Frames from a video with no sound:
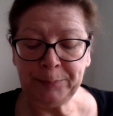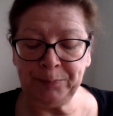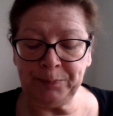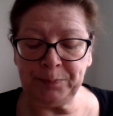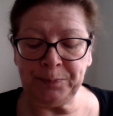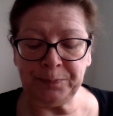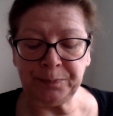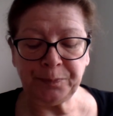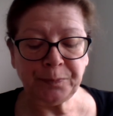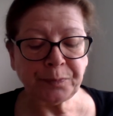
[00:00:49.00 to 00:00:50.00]

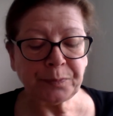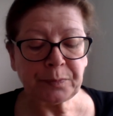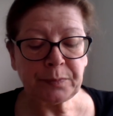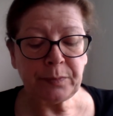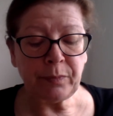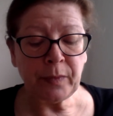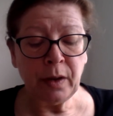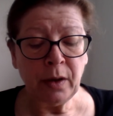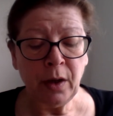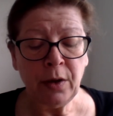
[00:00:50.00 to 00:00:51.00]
The
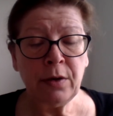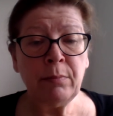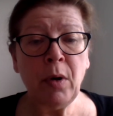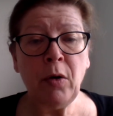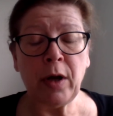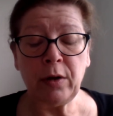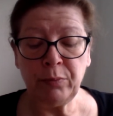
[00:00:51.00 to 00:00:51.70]
morrow